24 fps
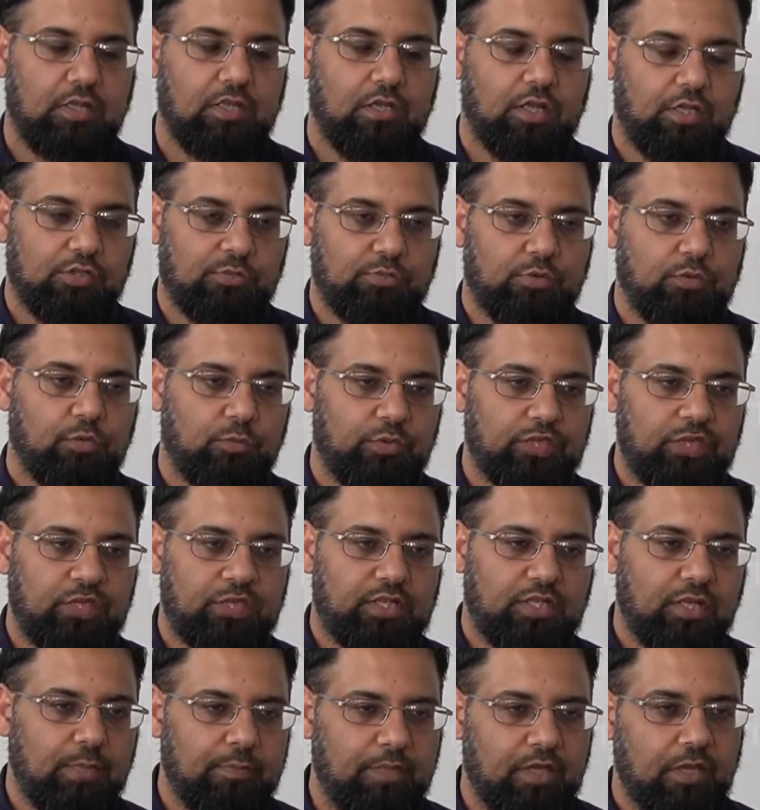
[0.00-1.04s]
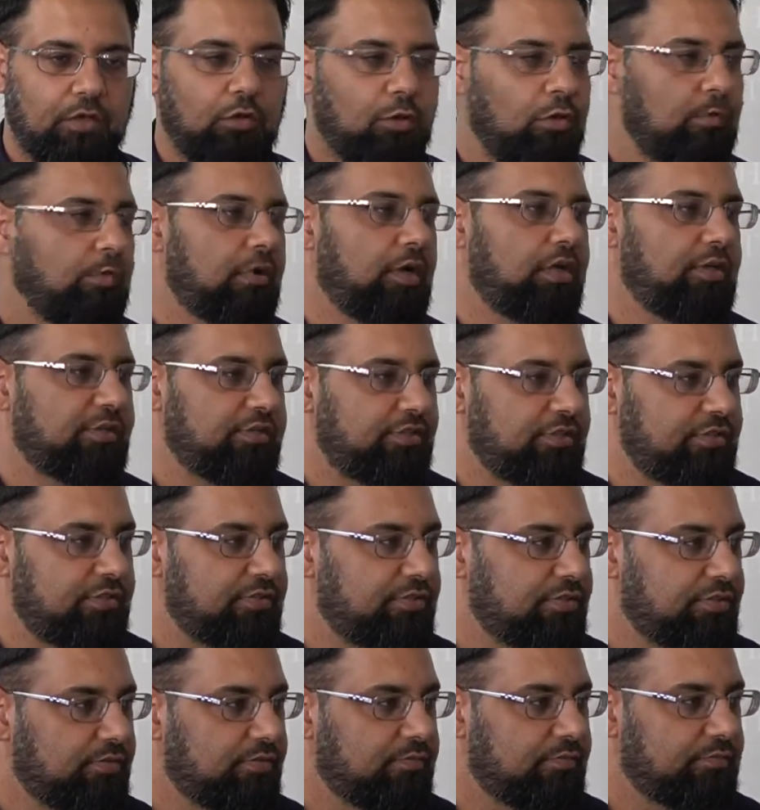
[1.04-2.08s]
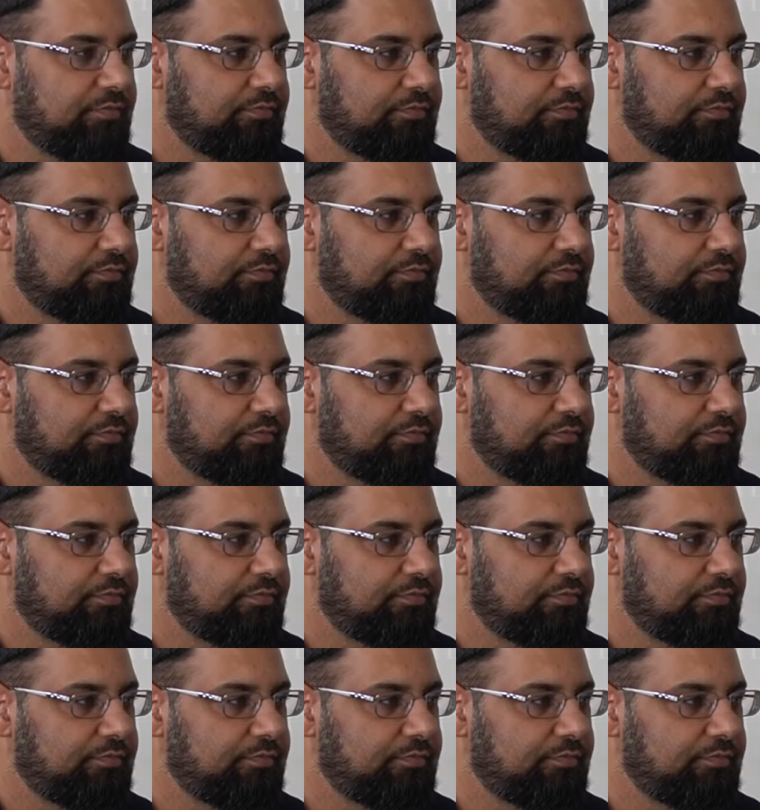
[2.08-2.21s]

as well, we commit a lot of minor sins.